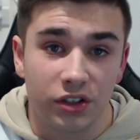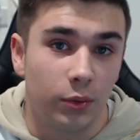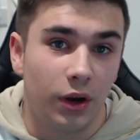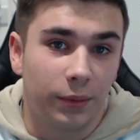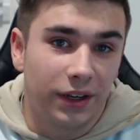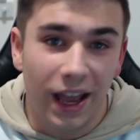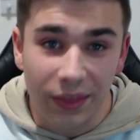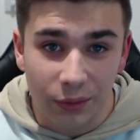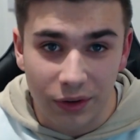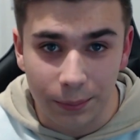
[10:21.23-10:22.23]
So I'm going to
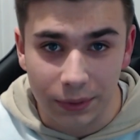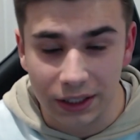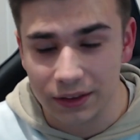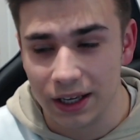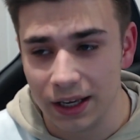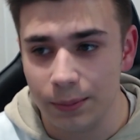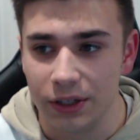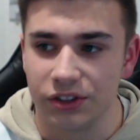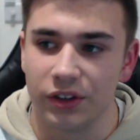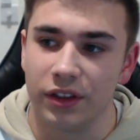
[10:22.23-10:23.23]
end the rambling there
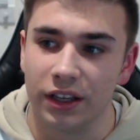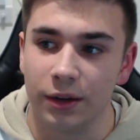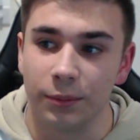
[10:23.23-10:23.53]
because I think